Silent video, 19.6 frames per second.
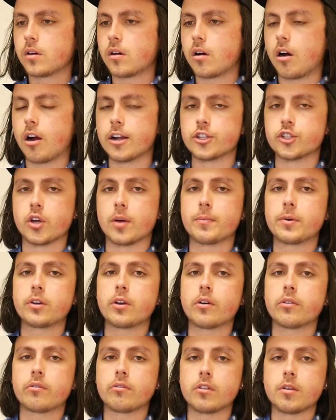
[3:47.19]
Alright, so I'm going to
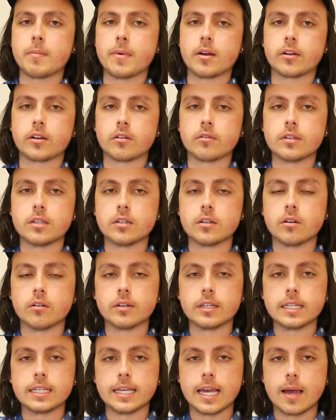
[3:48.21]
go through the Americo Eagle
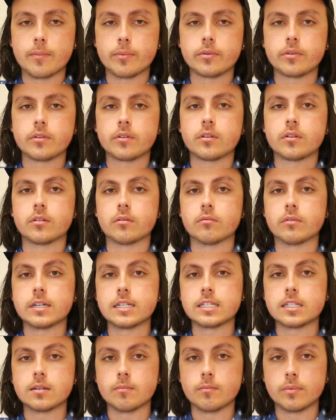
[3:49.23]
e-app.
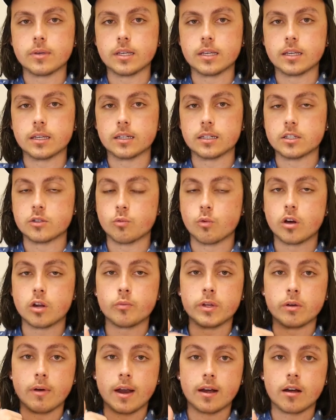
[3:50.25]
Reason being is, 1,
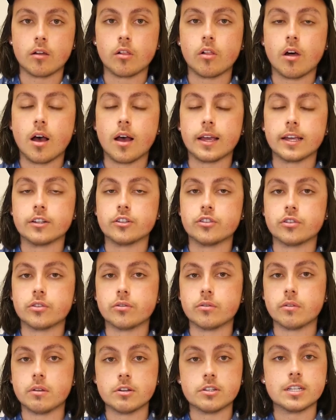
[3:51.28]
we write it a lot, and
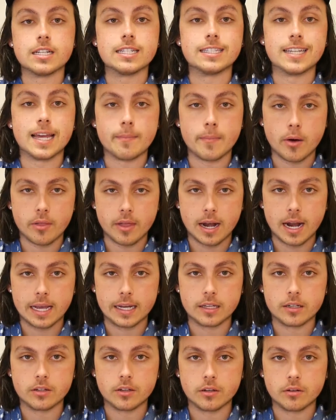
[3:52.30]
2, there's a demo that I
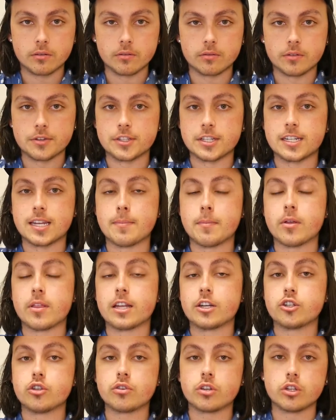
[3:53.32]
can do. There's a demo
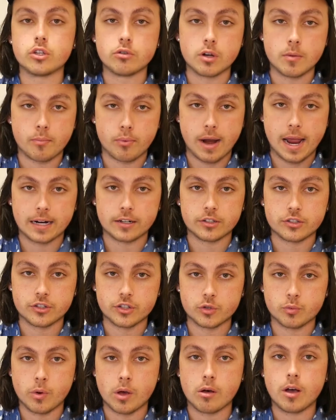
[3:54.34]
that you can do to practice
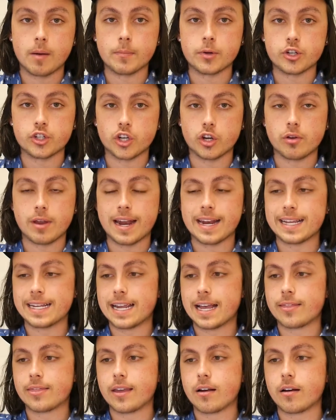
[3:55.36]
as well. I'm going to show you how to
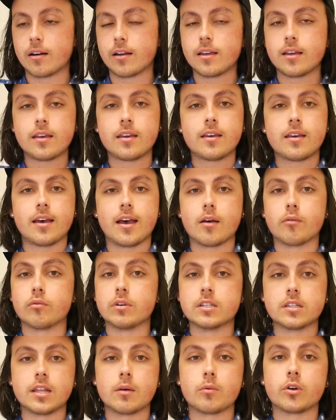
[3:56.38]
get there. The
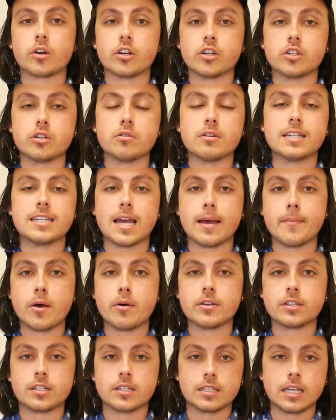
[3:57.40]
reason that we're going to do a demo
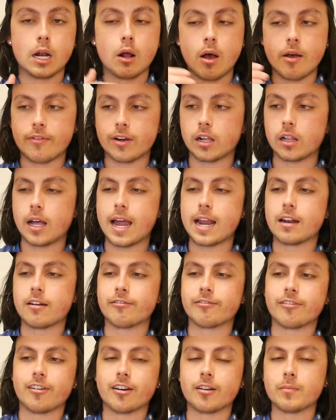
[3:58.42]
is because I don't have a client in
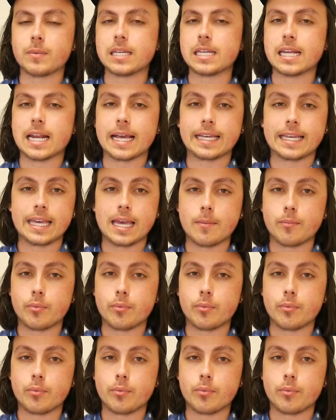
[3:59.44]
front of me and I can't